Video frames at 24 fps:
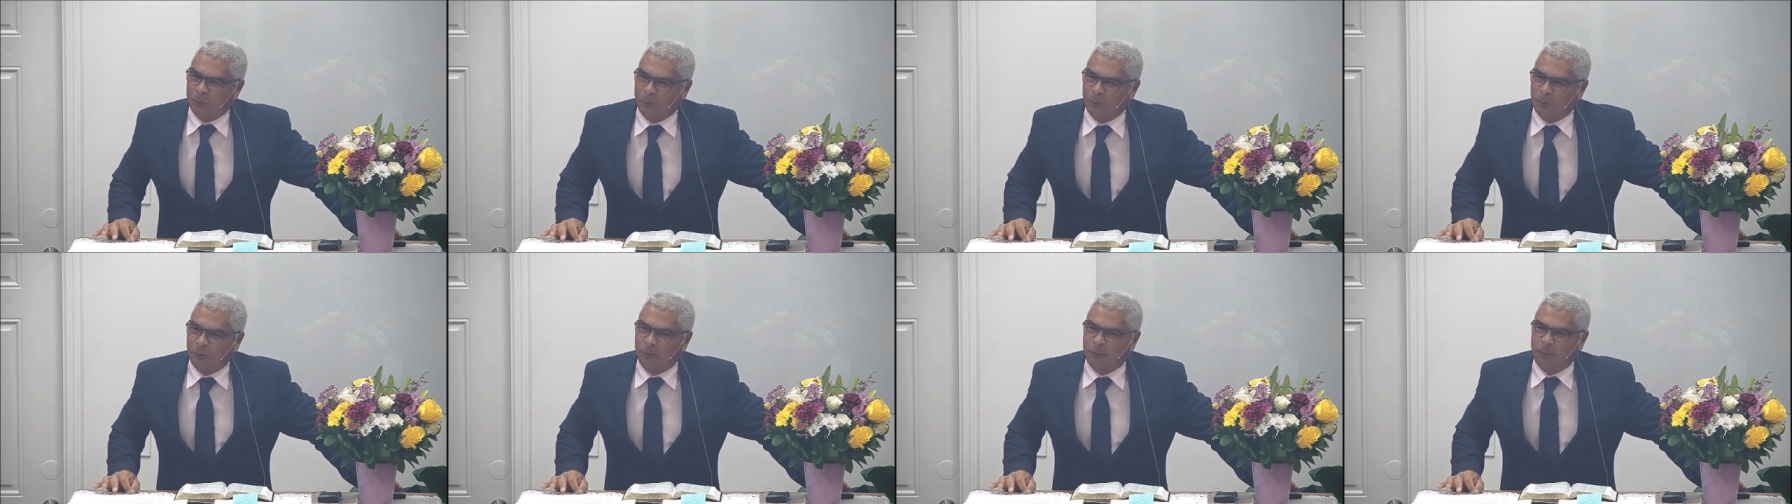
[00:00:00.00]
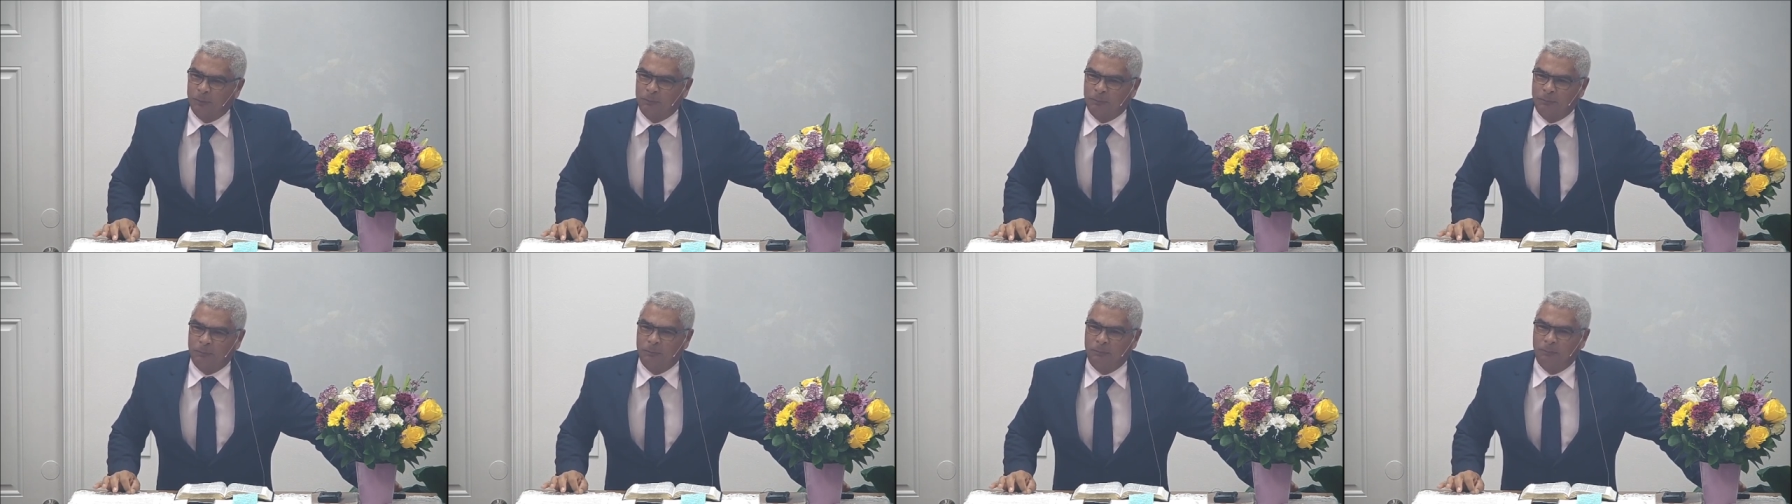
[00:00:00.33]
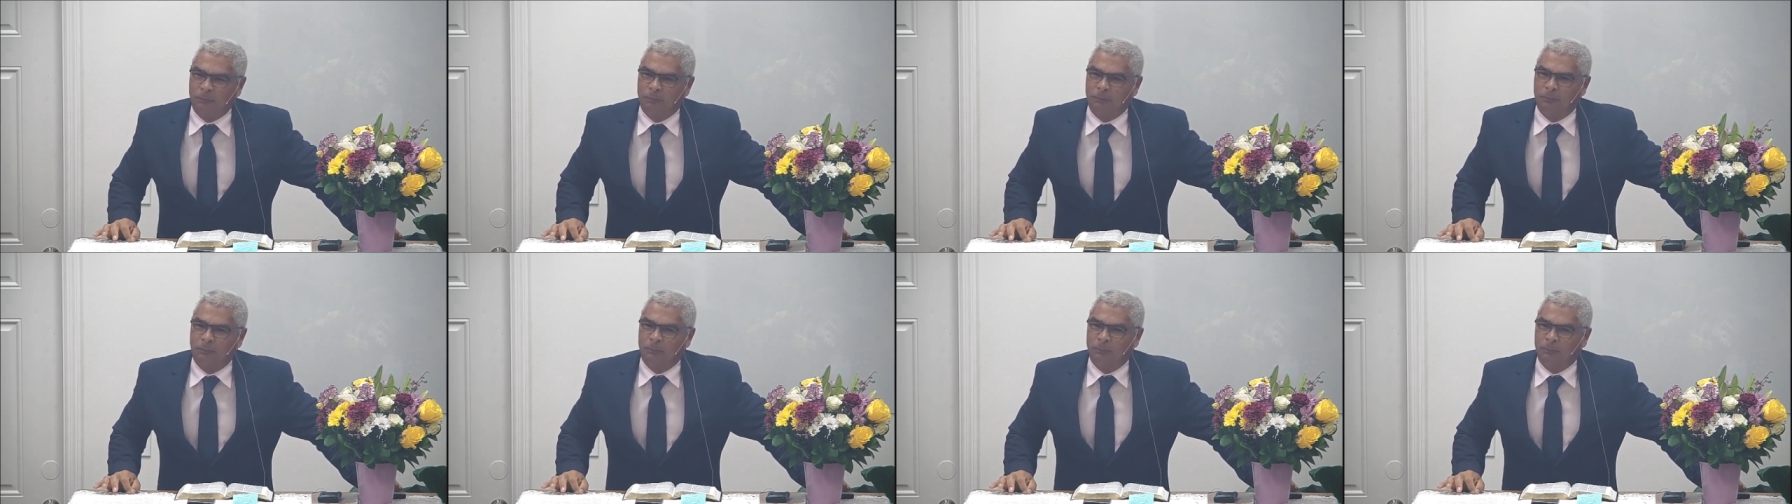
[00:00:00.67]
the servant
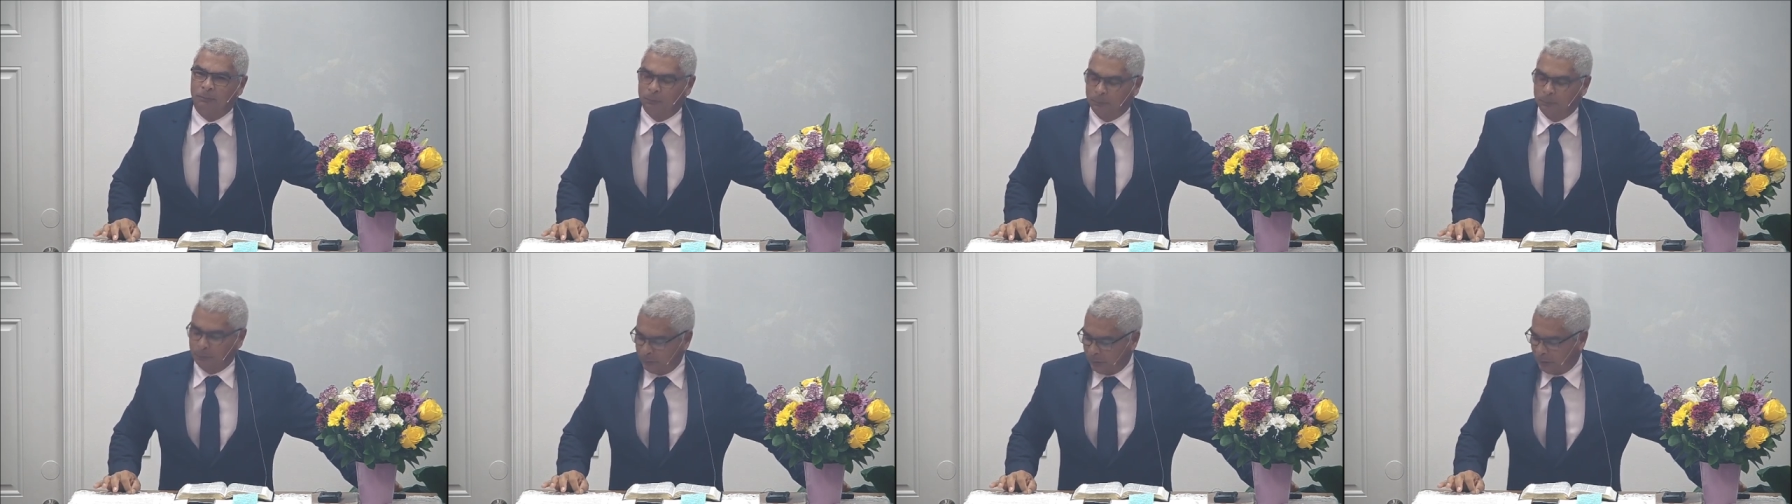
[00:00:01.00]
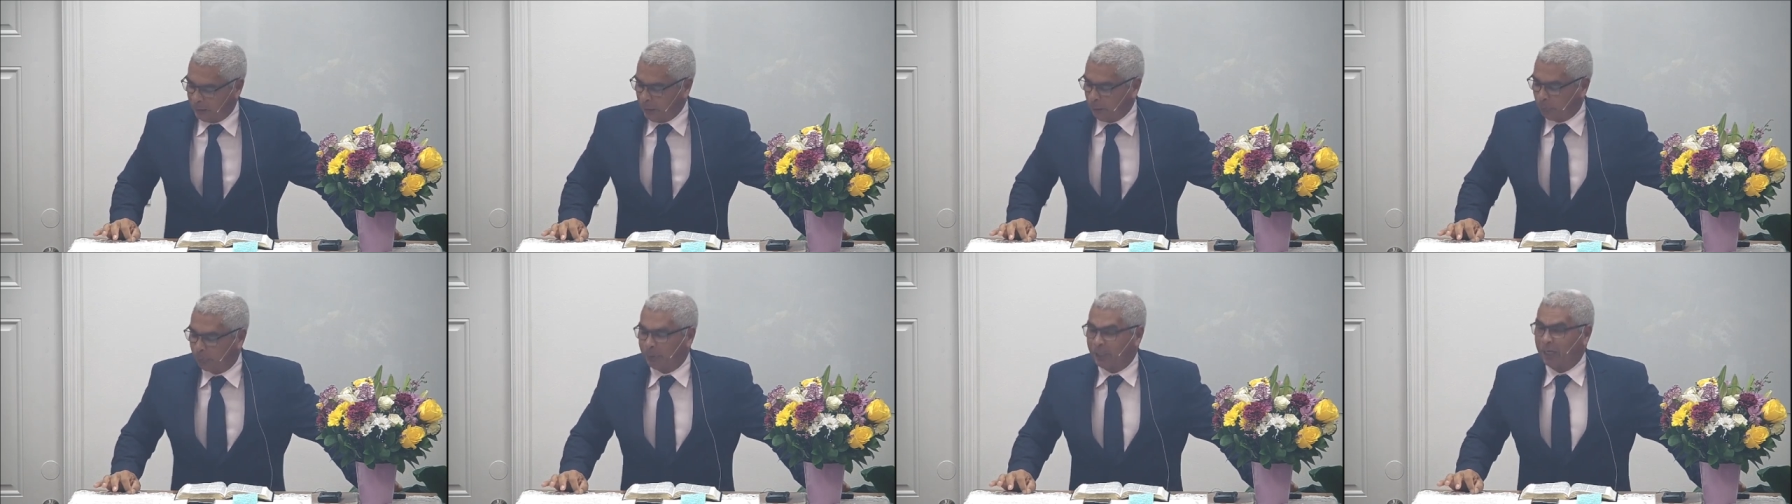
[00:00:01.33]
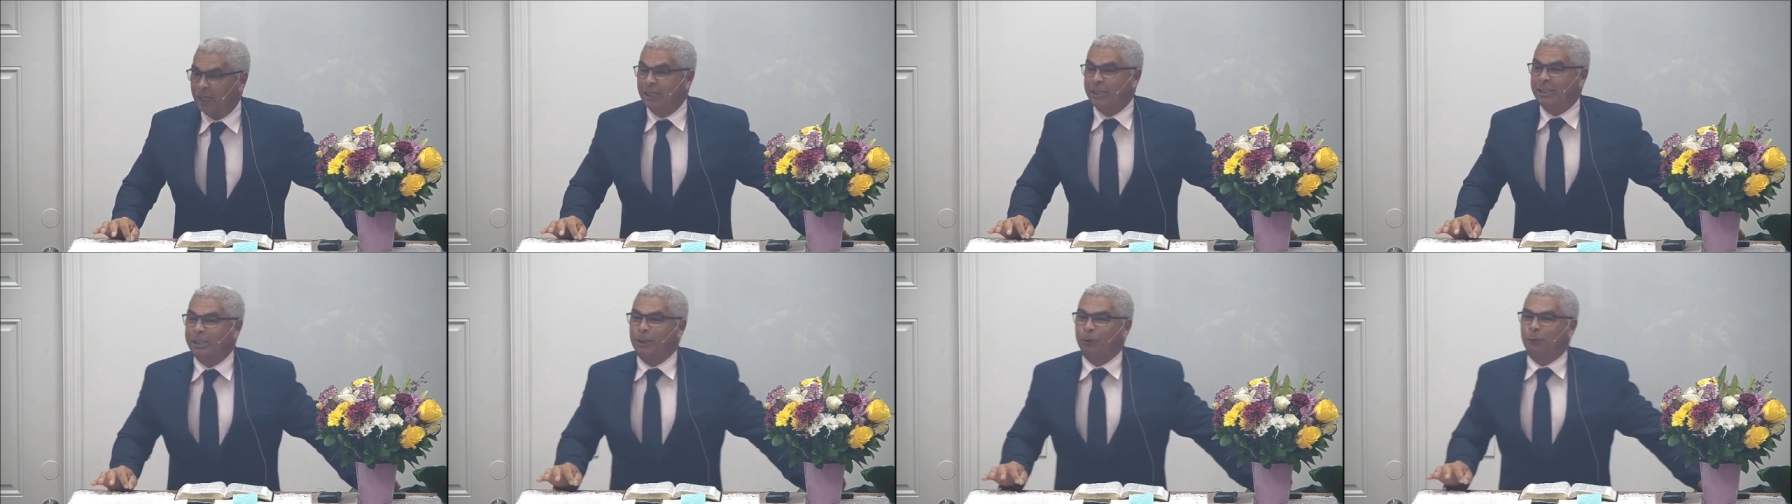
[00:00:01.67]
of God said,
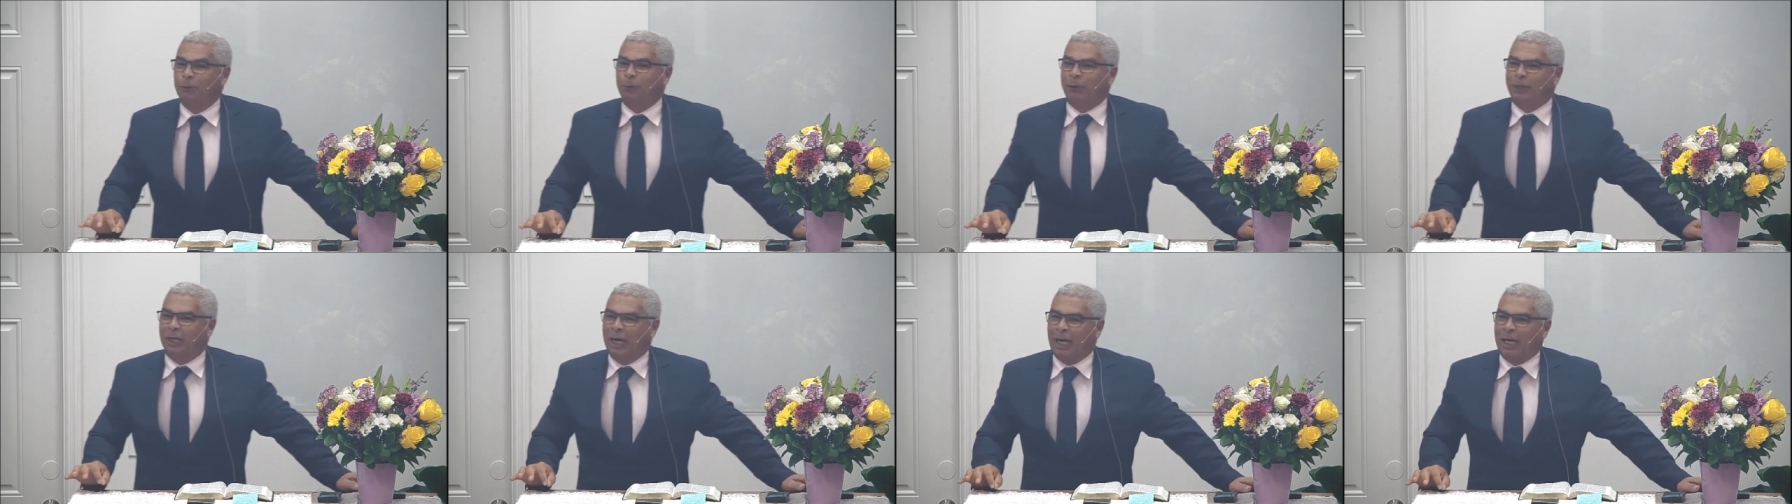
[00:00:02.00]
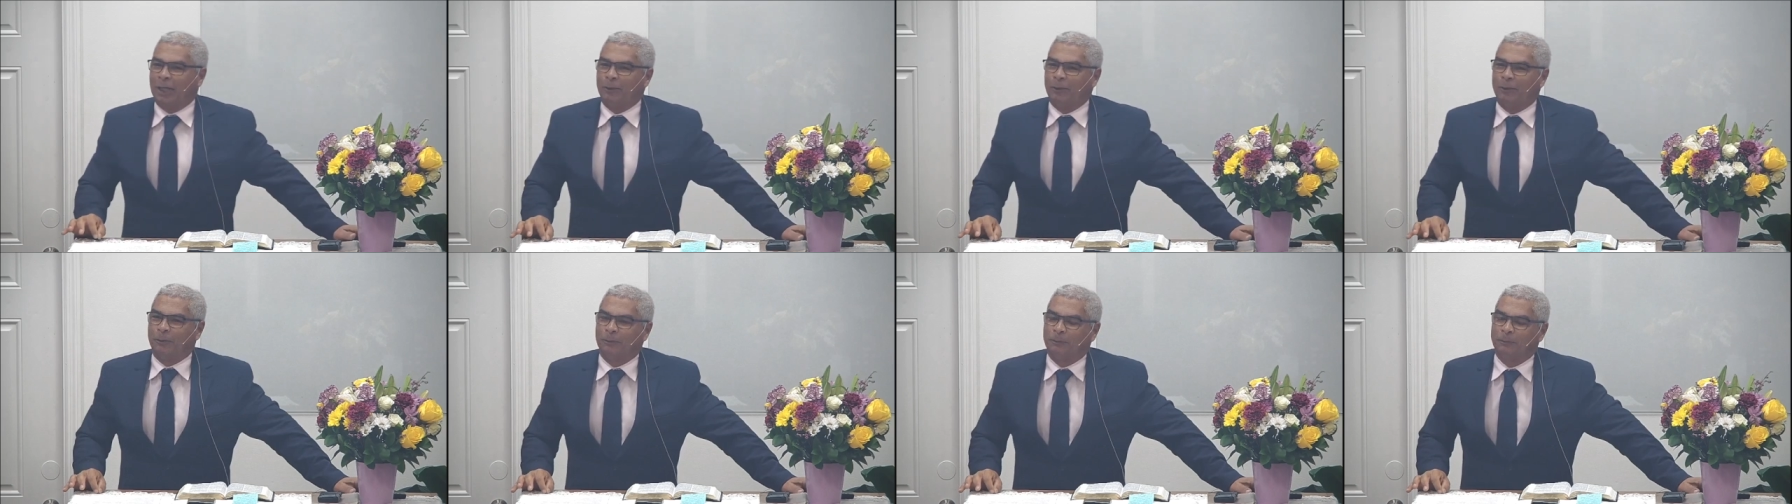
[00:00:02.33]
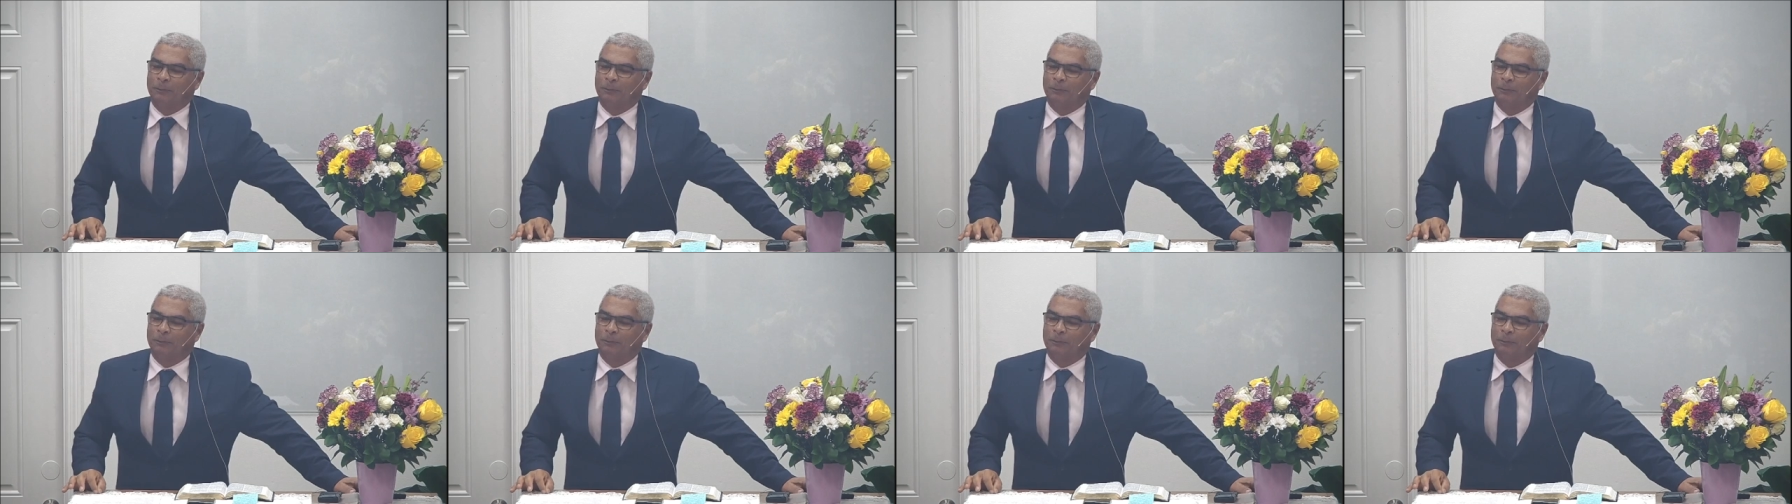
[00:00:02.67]
that